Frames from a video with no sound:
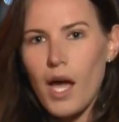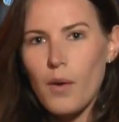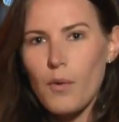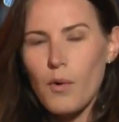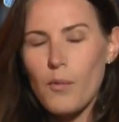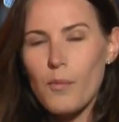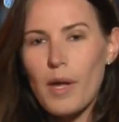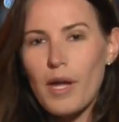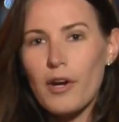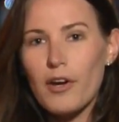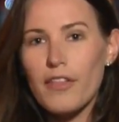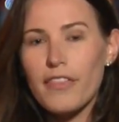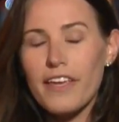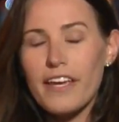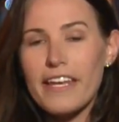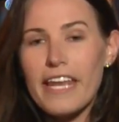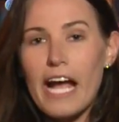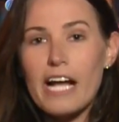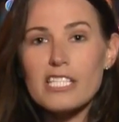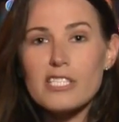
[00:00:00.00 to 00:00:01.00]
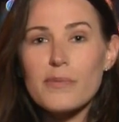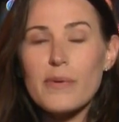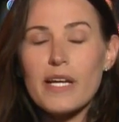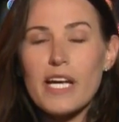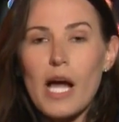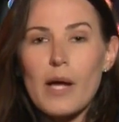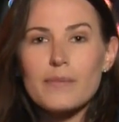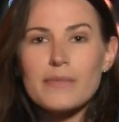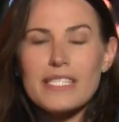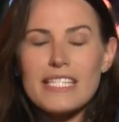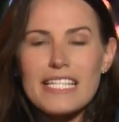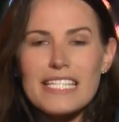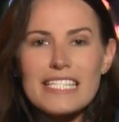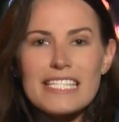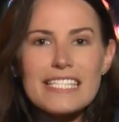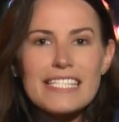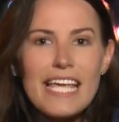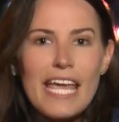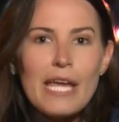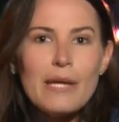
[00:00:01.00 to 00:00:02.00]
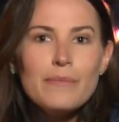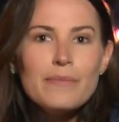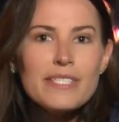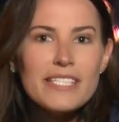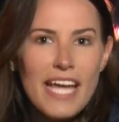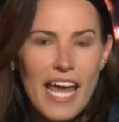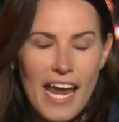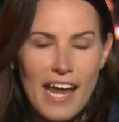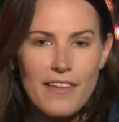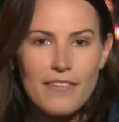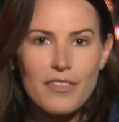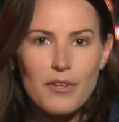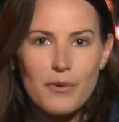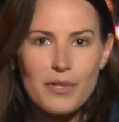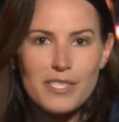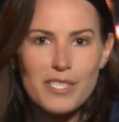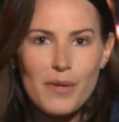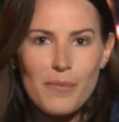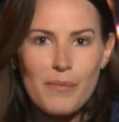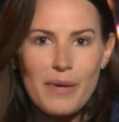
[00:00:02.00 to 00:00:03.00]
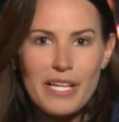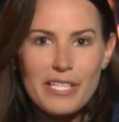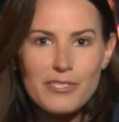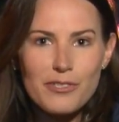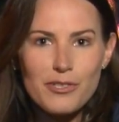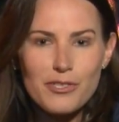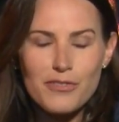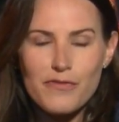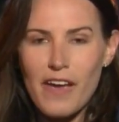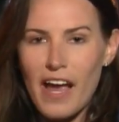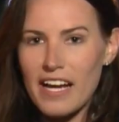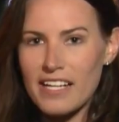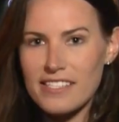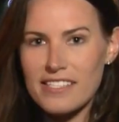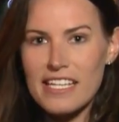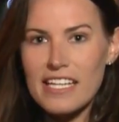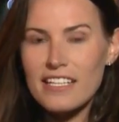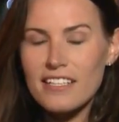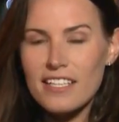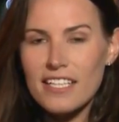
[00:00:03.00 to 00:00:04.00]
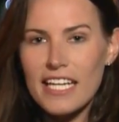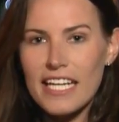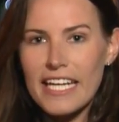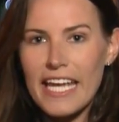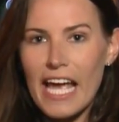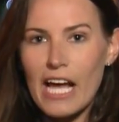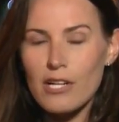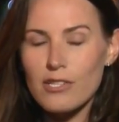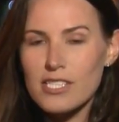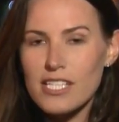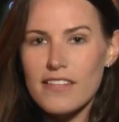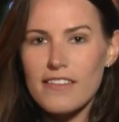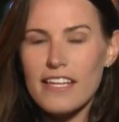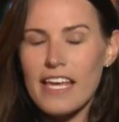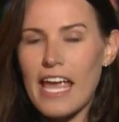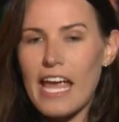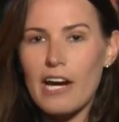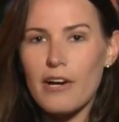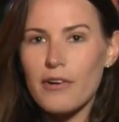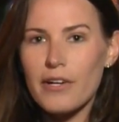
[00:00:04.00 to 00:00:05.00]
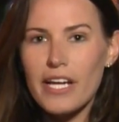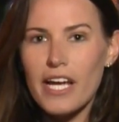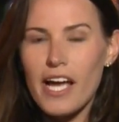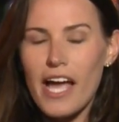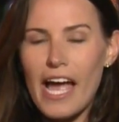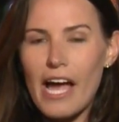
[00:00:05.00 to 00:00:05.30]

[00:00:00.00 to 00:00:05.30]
Well, Mary, the announcement comes the same day there was a measles vaccine clinic held in the area.